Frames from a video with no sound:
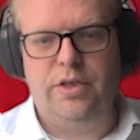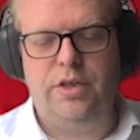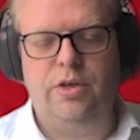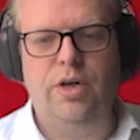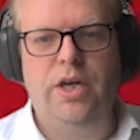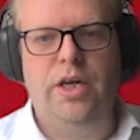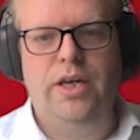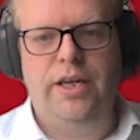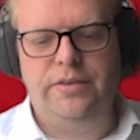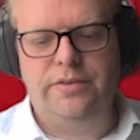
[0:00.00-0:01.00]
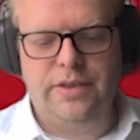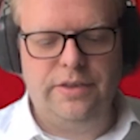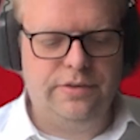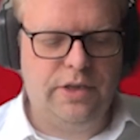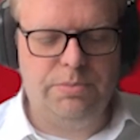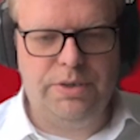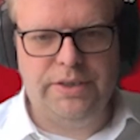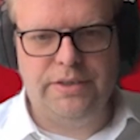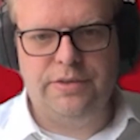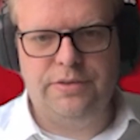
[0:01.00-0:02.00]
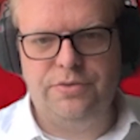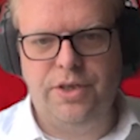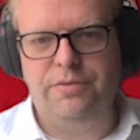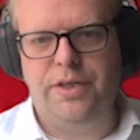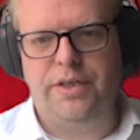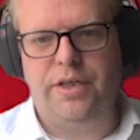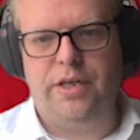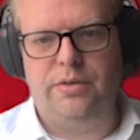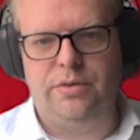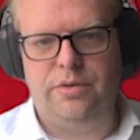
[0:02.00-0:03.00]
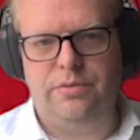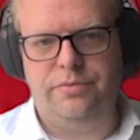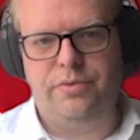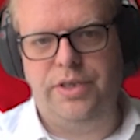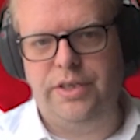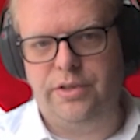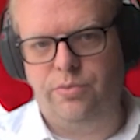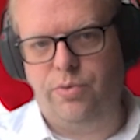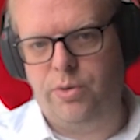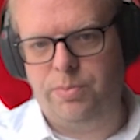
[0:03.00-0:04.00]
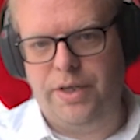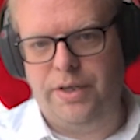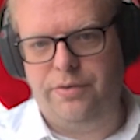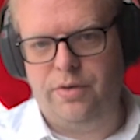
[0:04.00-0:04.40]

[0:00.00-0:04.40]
Now, is this something that is driven out of digital workplace?